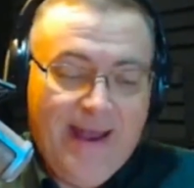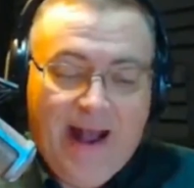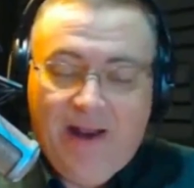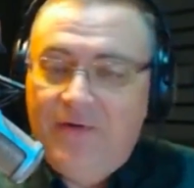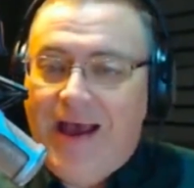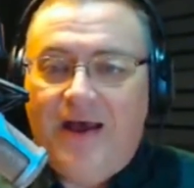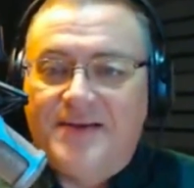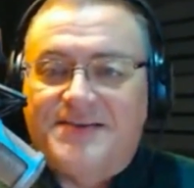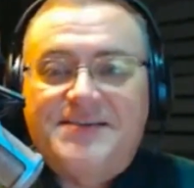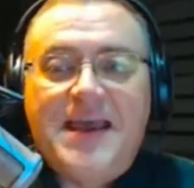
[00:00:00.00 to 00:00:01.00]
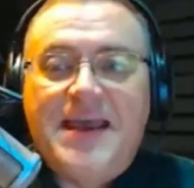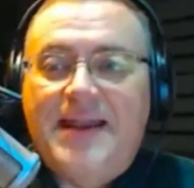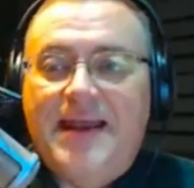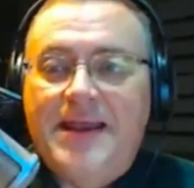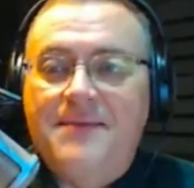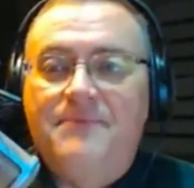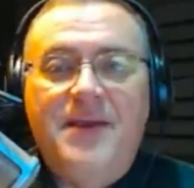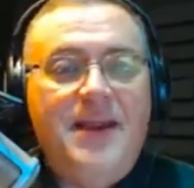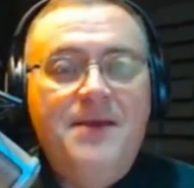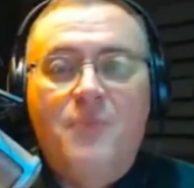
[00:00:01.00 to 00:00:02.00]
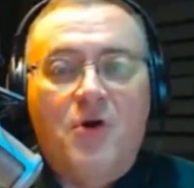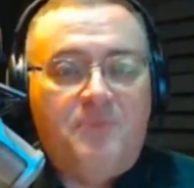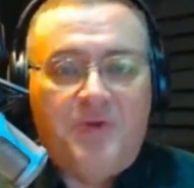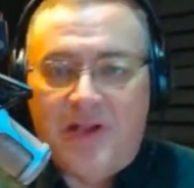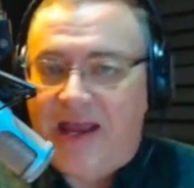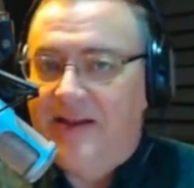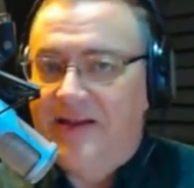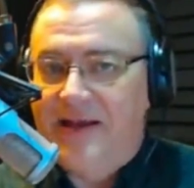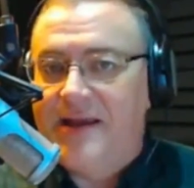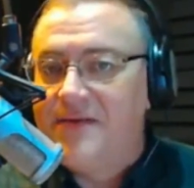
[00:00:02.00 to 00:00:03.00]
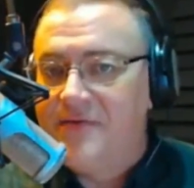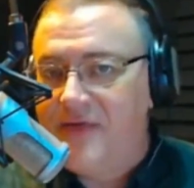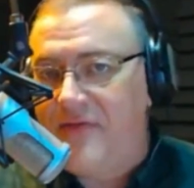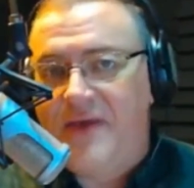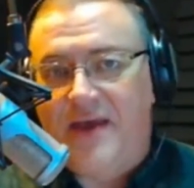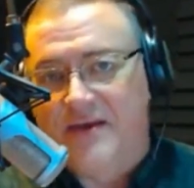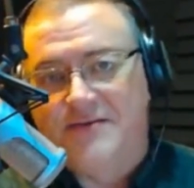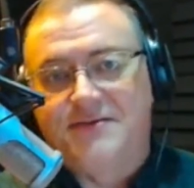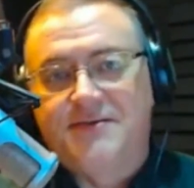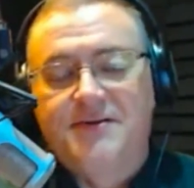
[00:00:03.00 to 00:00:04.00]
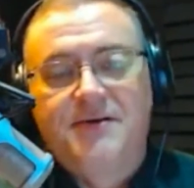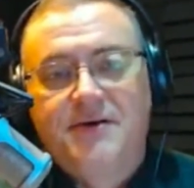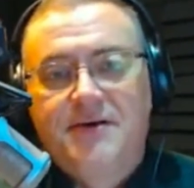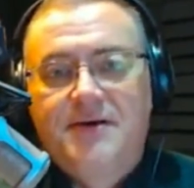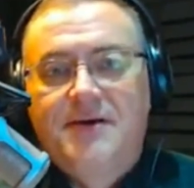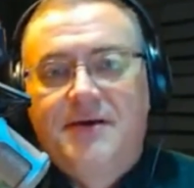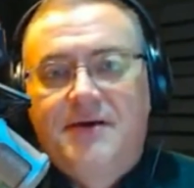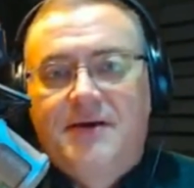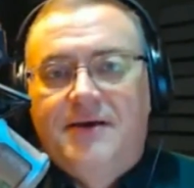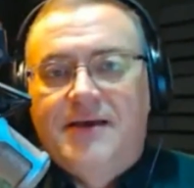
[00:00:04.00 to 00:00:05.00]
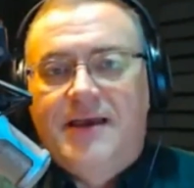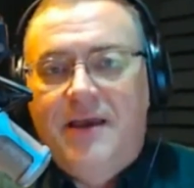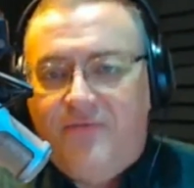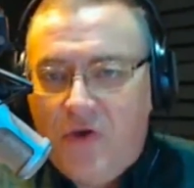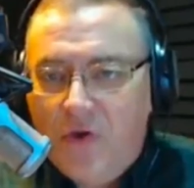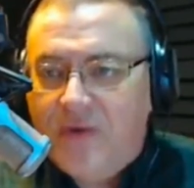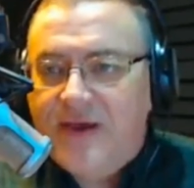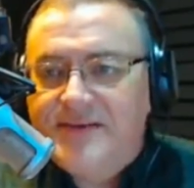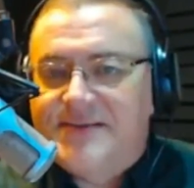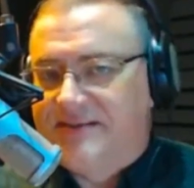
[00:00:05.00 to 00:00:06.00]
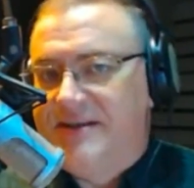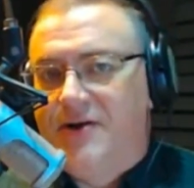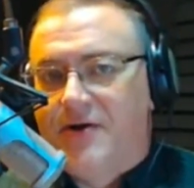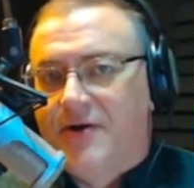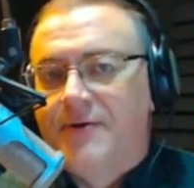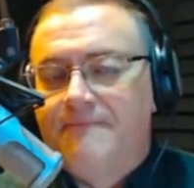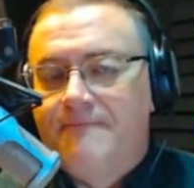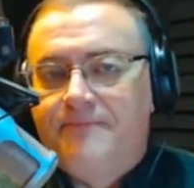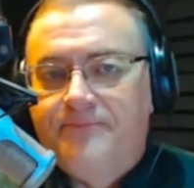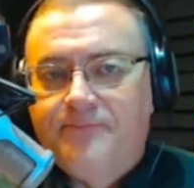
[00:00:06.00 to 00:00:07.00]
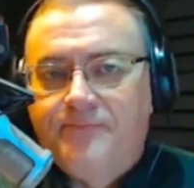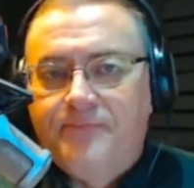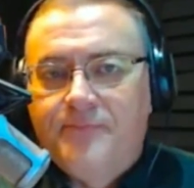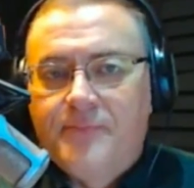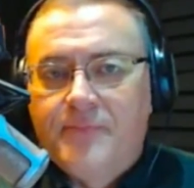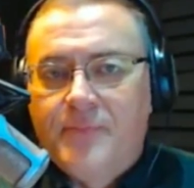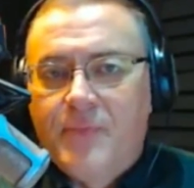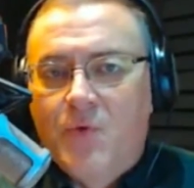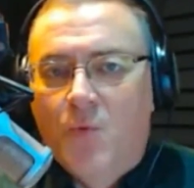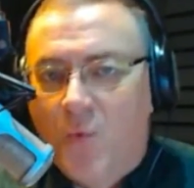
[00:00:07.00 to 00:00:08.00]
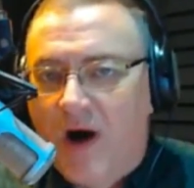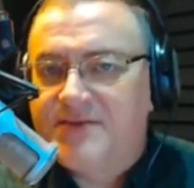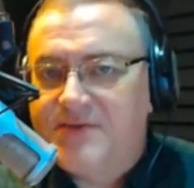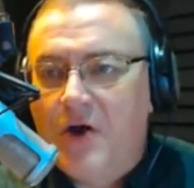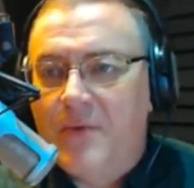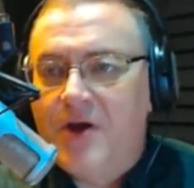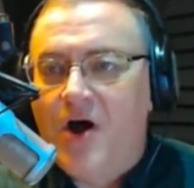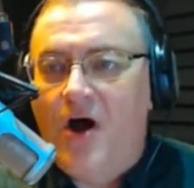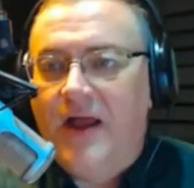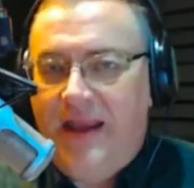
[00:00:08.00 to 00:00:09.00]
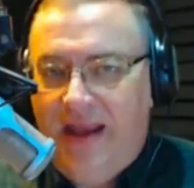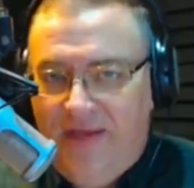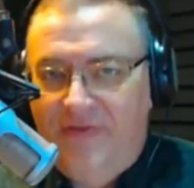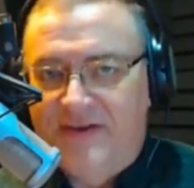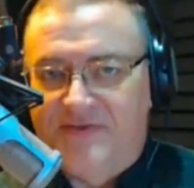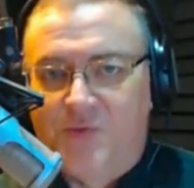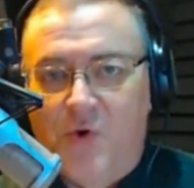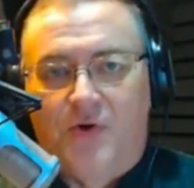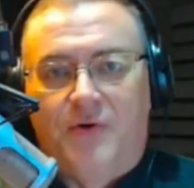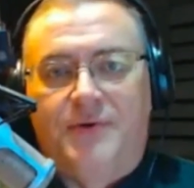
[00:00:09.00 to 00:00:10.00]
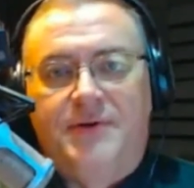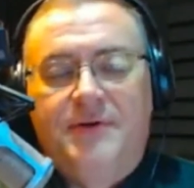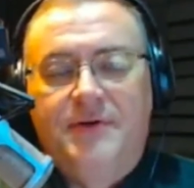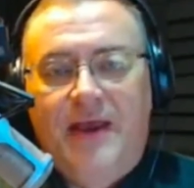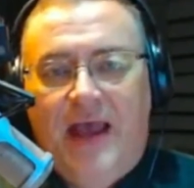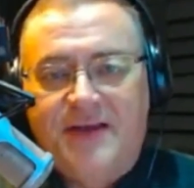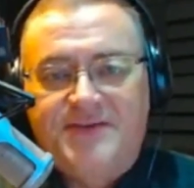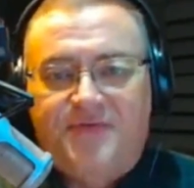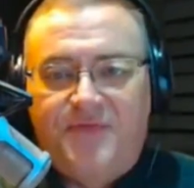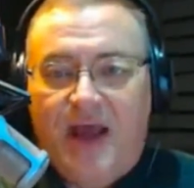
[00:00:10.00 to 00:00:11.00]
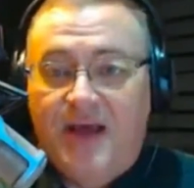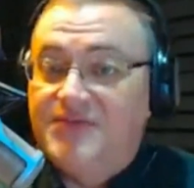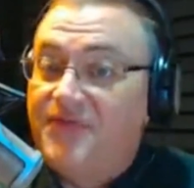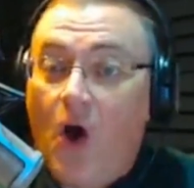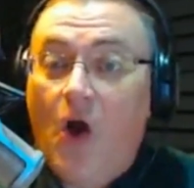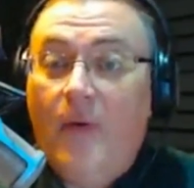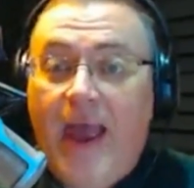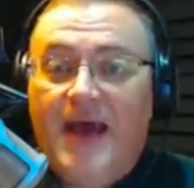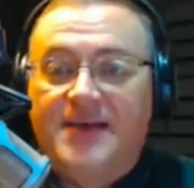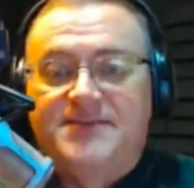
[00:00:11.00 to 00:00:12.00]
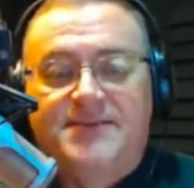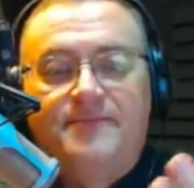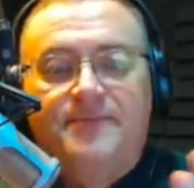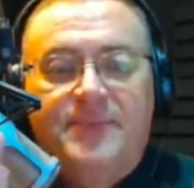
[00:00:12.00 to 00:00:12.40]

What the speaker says: I don't know how to say it any more plainly than this. If you consider what's going on in this world as far as